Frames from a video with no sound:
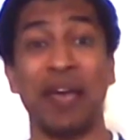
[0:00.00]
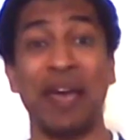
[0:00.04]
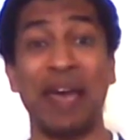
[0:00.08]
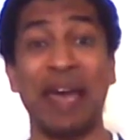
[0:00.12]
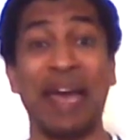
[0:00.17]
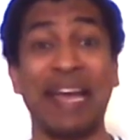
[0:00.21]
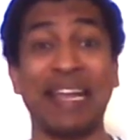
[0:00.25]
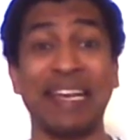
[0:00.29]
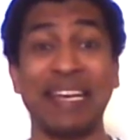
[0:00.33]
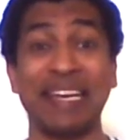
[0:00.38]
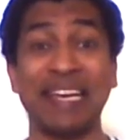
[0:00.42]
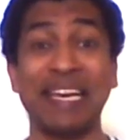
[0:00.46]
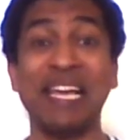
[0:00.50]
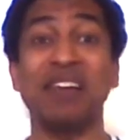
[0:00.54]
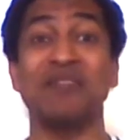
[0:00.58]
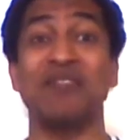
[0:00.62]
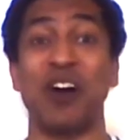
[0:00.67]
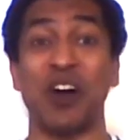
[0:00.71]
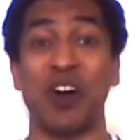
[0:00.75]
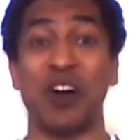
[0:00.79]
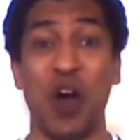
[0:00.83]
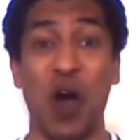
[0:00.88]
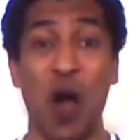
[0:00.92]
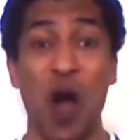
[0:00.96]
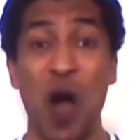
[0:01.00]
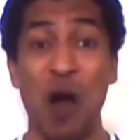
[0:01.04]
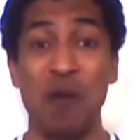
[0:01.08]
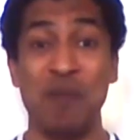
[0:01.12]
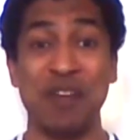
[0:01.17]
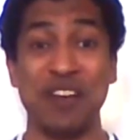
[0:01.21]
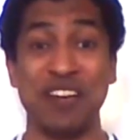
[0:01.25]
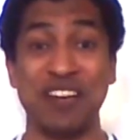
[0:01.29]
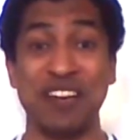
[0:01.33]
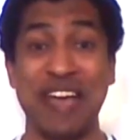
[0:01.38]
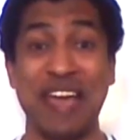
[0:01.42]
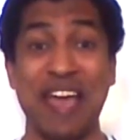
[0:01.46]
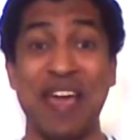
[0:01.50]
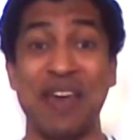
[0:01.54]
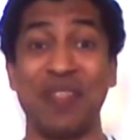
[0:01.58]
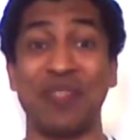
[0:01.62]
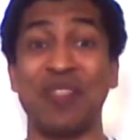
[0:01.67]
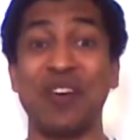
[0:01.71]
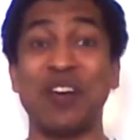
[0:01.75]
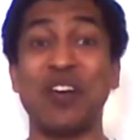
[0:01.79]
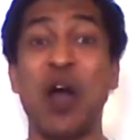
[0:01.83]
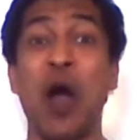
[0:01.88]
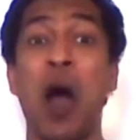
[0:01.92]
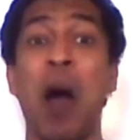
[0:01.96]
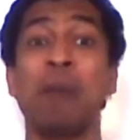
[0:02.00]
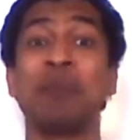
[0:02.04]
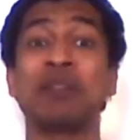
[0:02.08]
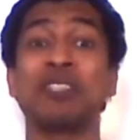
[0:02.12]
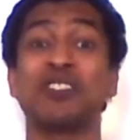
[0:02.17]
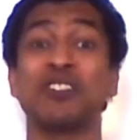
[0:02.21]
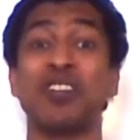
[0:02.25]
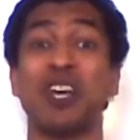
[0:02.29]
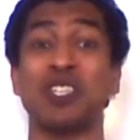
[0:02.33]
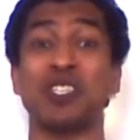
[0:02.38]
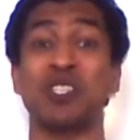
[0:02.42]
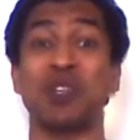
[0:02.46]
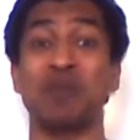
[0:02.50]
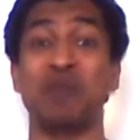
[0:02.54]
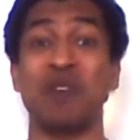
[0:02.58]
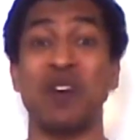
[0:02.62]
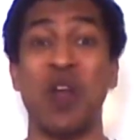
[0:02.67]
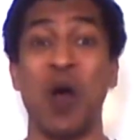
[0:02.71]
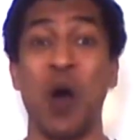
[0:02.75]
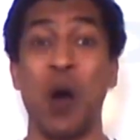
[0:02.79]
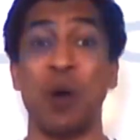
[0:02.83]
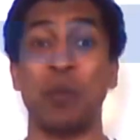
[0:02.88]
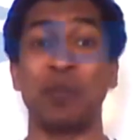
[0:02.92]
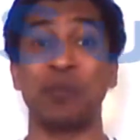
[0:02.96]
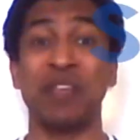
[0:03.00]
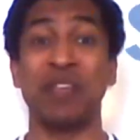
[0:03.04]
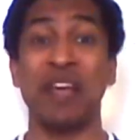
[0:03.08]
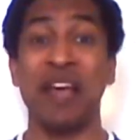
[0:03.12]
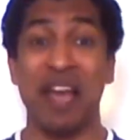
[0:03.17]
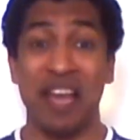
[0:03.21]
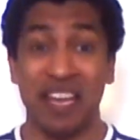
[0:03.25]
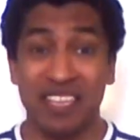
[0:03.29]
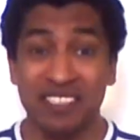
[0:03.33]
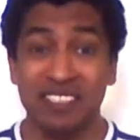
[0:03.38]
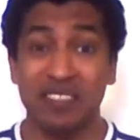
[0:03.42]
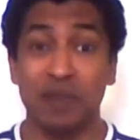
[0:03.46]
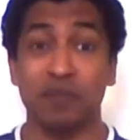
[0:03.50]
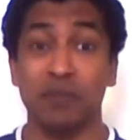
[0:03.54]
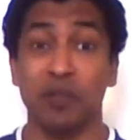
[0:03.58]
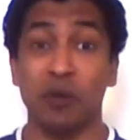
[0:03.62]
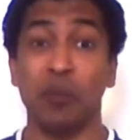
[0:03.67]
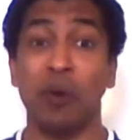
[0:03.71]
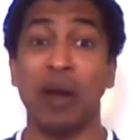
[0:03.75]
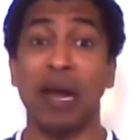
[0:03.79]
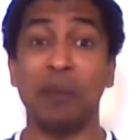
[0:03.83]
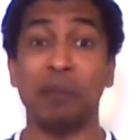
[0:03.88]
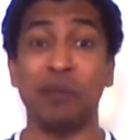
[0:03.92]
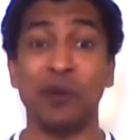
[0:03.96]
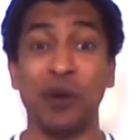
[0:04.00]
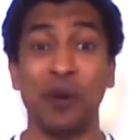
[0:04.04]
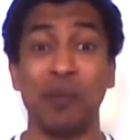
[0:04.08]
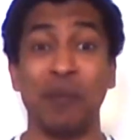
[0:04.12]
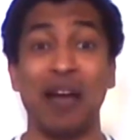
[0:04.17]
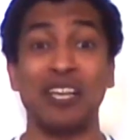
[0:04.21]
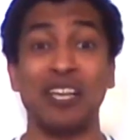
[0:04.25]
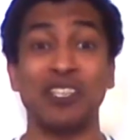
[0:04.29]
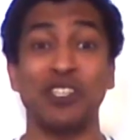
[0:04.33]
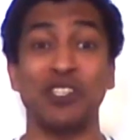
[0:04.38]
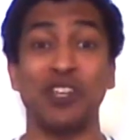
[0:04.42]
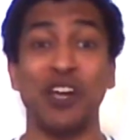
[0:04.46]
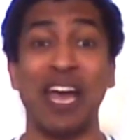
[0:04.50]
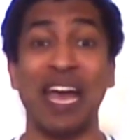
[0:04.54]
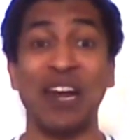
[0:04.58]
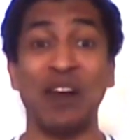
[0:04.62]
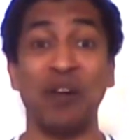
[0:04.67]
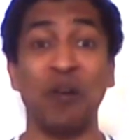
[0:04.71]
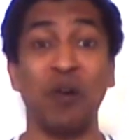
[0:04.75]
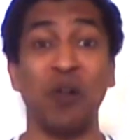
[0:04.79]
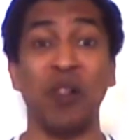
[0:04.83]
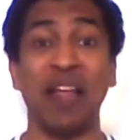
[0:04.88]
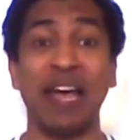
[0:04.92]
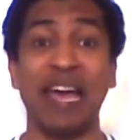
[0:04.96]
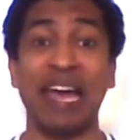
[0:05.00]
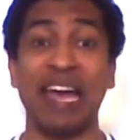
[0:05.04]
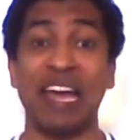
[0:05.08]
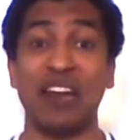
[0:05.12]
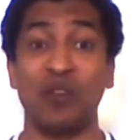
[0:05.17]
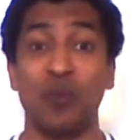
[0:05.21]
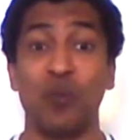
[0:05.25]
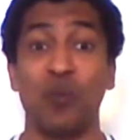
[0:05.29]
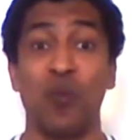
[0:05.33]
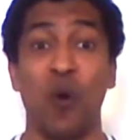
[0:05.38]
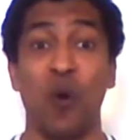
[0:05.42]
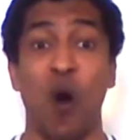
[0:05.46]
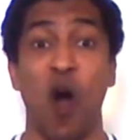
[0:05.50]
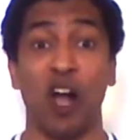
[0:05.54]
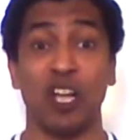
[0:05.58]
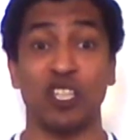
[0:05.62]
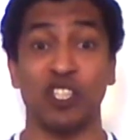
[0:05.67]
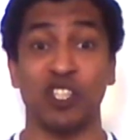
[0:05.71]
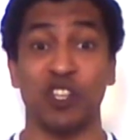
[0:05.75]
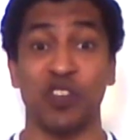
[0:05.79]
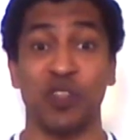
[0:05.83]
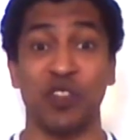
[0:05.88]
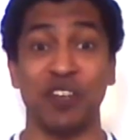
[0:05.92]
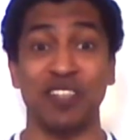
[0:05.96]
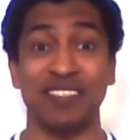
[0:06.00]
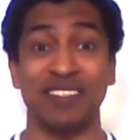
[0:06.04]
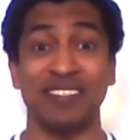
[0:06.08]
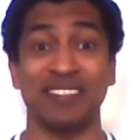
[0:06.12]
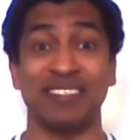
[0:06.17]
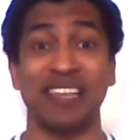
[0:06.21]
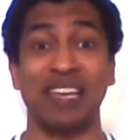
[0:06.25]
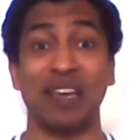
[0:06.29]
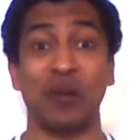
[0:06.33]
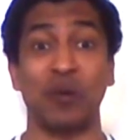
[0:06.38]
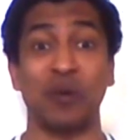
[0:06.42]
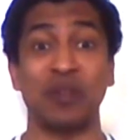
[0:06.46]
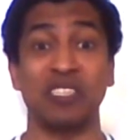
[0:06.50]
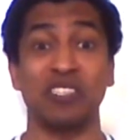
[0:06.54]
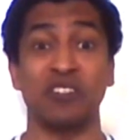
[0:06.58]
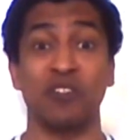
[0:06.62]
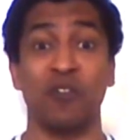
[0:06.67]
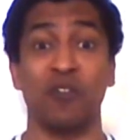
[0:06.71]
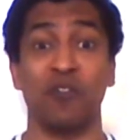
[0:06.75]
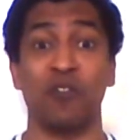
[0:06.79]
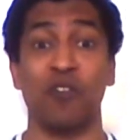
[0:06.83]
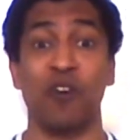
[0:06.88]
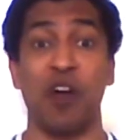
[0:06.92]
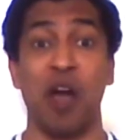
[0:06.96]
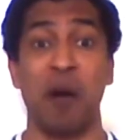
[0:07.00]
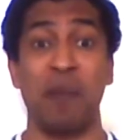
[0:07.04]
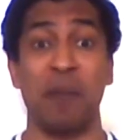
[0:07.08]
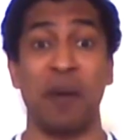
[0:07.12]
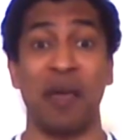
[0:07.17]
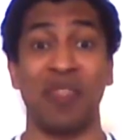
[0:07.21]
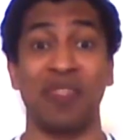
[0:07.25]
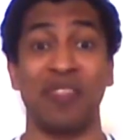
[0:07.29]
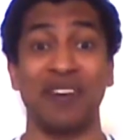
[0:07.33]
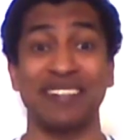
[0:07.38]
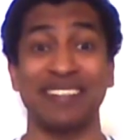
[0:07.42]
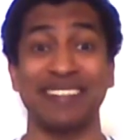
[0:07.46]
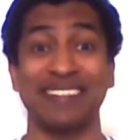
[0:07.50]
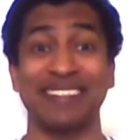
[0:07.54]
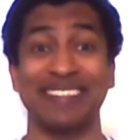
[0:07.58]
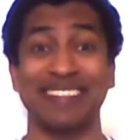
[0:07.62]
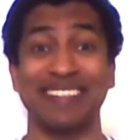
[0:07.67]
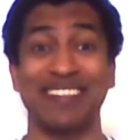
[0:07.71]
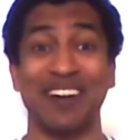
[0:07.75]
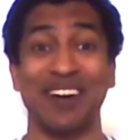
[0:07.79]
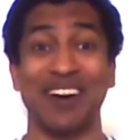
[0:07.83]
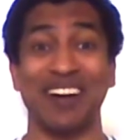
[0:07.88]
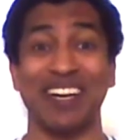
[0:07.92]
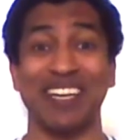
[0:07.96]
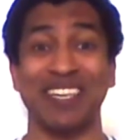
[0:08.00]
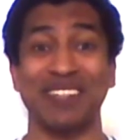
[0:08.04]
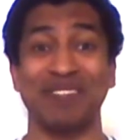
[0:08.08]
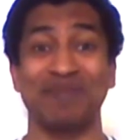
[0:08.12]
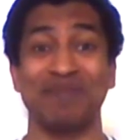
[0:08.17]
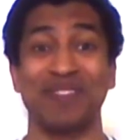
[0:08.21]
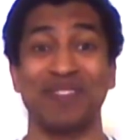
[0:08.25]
and leave a comment in the comment section below. Subscribe to my channel and watch this series from the start.